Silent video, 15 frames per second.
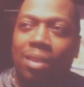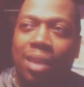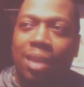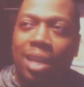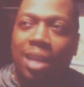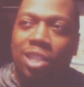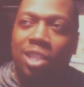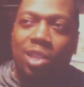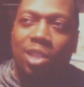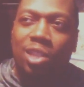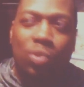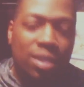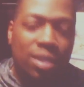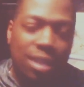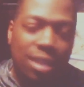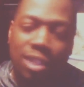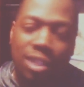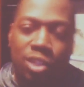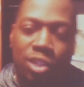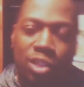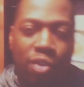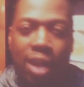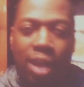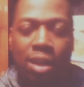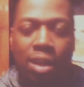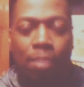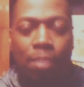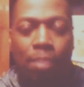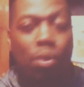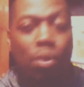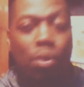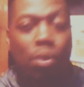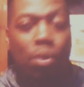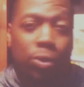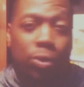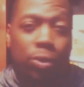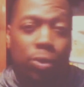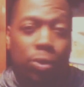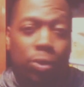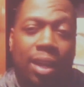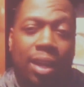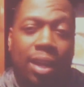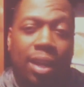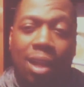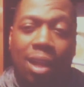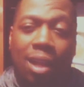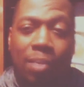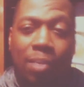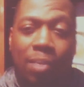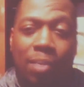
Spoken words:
It just created a mood in the club,